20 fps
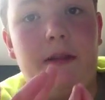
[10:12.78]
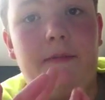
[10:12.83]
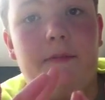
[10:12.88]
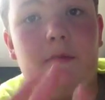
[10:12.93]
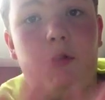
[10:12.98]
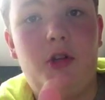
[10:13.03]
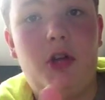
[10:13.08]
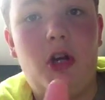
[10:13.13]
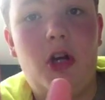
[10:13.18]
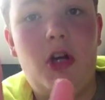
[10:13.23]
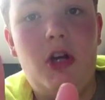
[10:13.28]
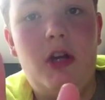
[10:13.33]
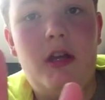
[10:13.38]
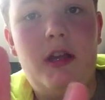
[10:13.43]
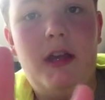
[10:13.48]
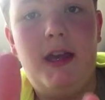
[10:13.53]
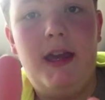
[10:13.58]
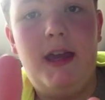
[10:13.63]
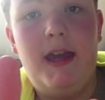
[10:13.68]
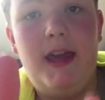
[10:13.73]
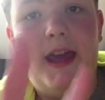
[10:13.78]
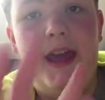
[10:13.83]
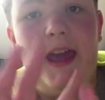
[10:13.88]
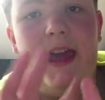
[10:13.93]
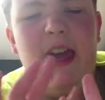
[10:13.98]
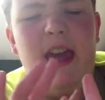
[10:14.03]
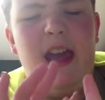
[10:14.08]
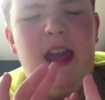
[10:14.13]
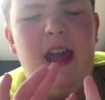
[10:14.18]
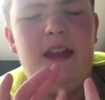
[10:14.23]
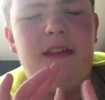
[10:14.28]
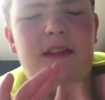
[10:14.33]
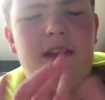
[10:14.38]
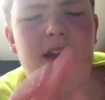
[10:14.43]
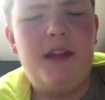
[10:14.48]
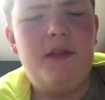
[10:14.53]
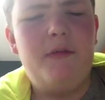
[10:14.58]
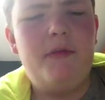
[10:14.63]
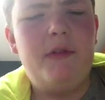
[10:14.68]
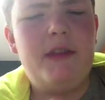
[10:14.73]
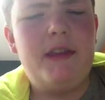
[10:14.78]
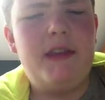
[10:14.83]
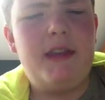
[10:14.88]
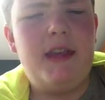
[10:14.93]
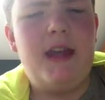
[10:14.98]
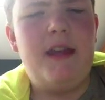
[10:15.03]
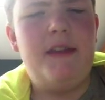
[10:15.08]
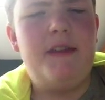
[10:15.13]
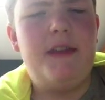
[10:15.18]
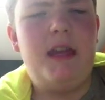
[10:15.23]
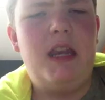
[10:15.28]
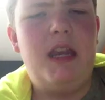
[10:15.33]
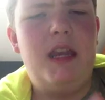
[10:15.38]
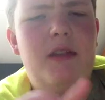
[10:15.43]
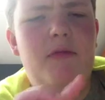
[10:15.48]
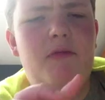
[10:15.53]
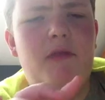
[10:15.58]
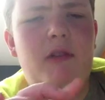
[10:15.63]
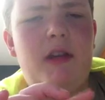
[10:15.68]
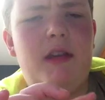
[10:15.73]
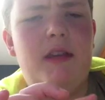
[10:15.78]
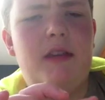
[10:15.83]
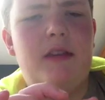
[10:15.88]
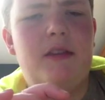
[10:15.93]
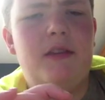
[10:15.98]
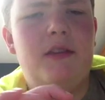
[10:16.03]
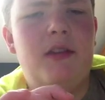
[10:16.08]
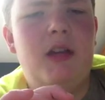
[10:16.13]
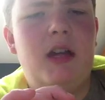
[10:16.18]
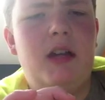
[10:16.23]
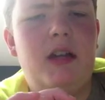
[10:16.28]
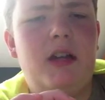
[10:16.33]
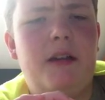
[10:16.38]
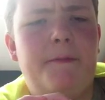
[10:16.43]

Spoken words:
for sure, and the other one said that he was not